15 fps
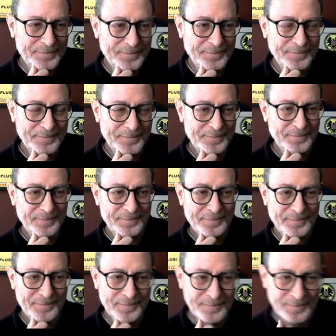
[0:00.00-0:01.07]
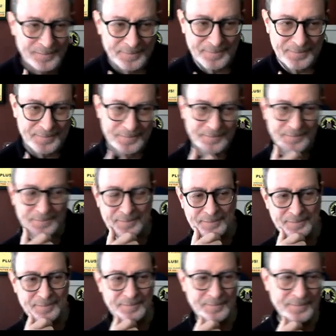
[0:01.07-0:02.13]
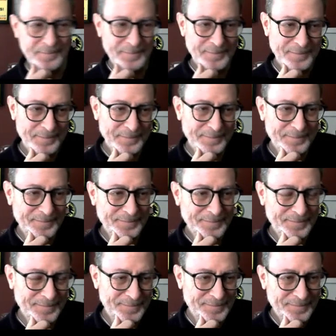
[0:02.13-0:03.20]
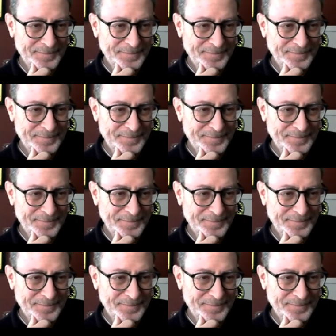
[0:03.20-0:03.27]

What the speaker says: This person isn't speaking.